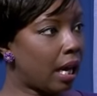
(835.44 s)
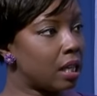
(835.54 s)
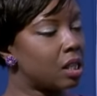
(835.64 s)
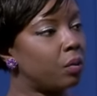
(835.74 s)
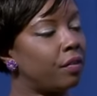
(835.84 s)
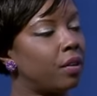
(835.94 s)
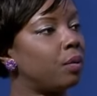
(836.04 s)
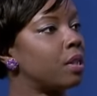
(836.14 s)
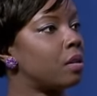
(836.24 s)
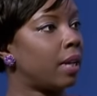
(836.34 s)
So we
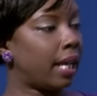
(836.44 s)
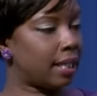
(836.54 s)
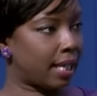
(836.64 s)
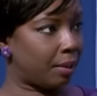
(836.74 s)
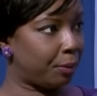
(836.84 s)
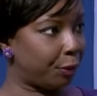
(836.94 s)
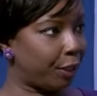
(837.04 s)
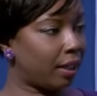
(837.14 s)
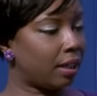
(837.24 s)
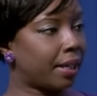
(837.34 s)
focused on
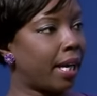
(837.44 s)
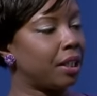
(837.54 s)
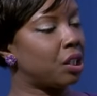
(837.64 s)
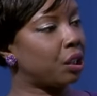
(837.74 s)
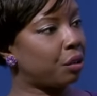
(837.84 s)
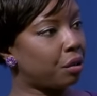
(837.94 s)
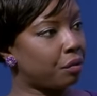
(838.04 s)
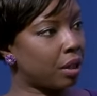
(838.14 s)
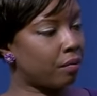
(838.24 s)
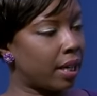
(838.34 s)
anti-bullying, college and
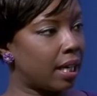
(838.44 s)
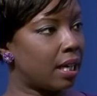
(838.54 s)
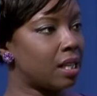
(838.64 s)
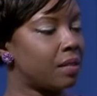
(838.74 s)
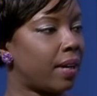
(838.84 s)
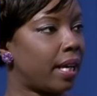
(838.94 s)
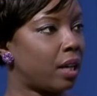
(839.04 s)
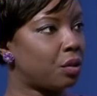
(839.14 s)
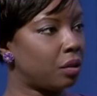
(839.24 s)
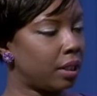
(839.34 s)
career readiness,
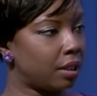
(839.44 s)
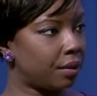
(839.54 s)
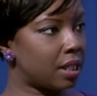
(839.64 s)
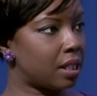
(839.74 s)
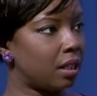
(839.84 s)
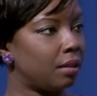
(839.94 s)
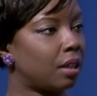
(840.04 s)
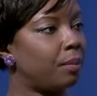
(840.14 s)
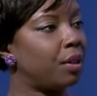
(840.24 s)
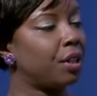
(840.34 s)
financial literacy,
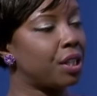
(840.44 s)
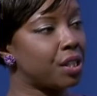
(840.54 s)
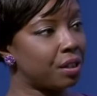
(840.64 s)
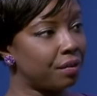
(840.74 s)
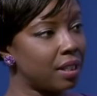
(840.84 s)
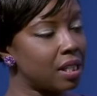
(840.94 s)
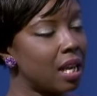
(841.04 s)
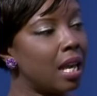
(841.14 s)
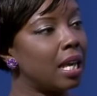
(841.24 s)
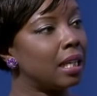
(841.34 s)
community service,
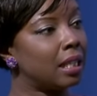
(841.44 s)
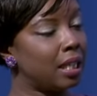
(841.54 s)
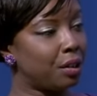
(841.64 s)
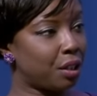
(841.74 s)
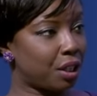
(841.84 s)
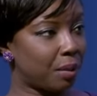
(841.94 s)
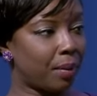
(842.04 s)
leadership,